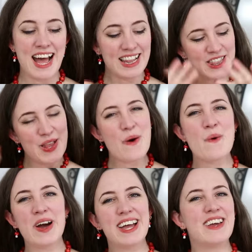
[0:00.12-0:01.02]

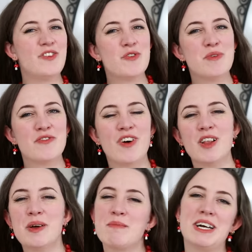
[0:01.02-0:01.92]
Hello! If you've been
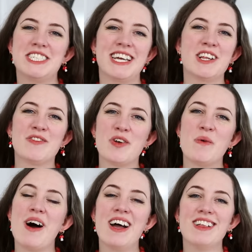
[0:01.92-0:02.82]
following my channel for
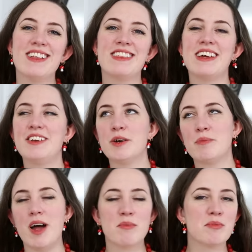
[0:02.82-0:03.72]
a while, then you're
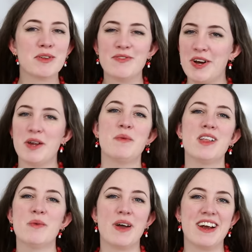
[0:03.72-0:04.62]
probably very
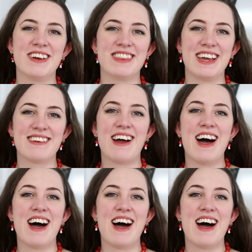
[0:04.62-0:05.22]
well aware that